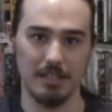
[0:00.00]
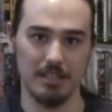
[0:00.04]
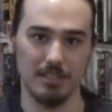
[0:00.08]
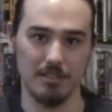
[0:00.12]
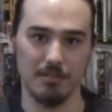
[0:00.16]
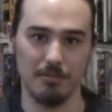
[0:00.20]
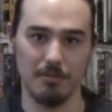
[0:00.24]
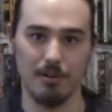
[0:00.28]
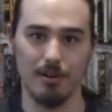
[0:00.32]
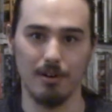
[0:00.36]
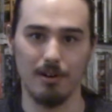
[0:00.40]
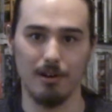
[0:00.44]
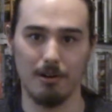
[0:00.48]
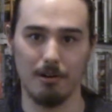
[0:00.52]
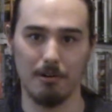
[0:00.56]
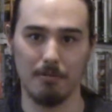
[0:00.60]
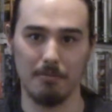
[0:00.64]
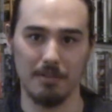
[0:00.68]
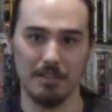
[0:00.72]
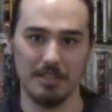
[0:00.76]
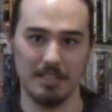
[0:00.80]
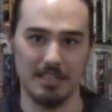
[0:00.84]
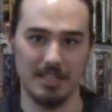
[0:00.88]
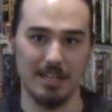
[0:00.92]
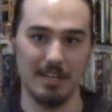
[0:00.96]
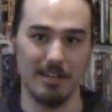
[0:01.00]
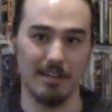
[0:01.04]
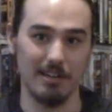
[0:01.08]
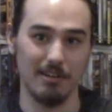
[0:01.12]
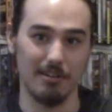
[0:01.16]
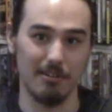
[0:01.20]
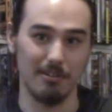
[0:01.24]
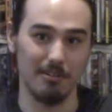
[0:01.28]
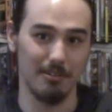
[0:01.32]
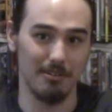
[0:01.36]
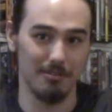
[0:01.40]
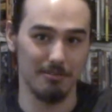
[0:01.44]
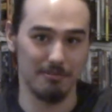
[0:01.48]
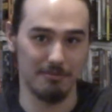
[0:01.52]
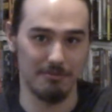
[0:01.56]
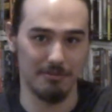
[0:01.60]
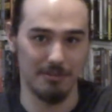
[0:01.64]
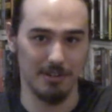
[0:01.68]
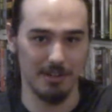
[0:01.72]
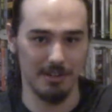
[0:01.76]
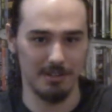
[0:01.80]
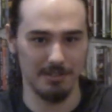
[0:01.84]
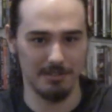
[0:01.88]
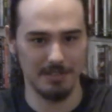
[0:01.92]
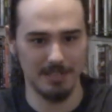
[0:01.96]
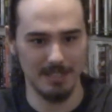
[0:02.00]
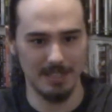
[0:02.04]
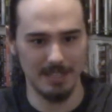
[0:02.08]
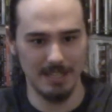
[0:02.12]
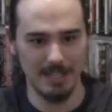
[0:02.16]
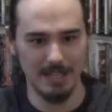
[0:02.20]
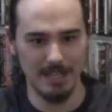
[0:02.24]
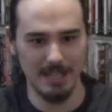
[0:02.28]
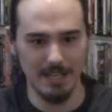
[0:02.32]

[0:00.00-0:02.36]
as you are, that's kind of your own fault.